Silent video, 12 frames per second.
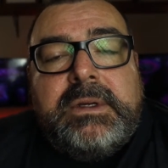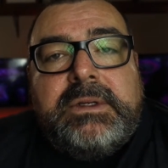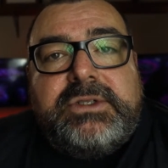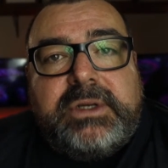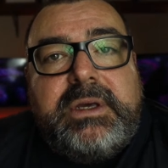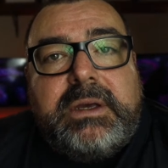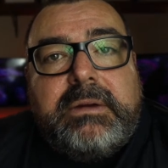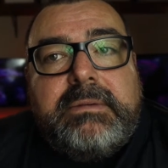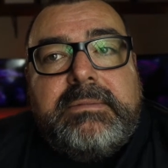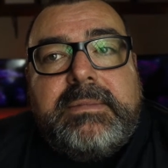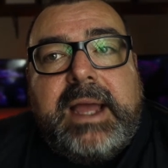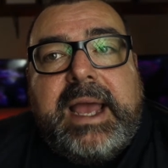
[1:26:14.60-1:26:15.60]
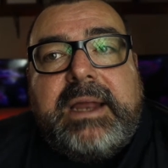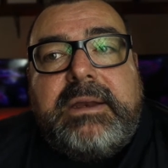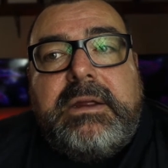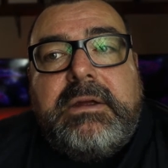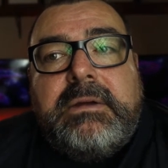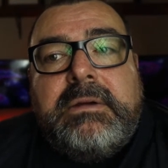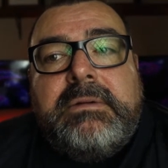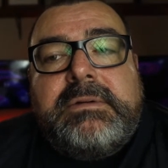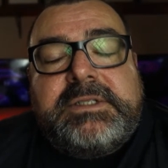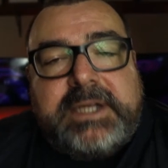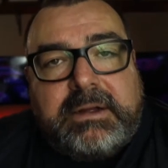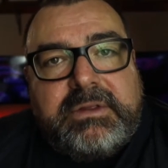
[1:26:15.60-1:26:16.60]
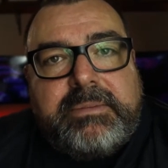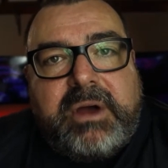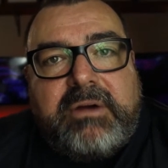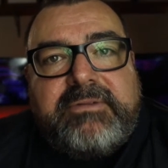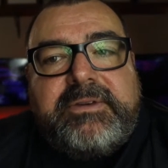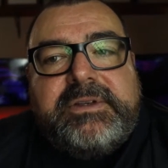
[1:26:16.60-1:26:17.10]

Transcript: you, and you tell them off.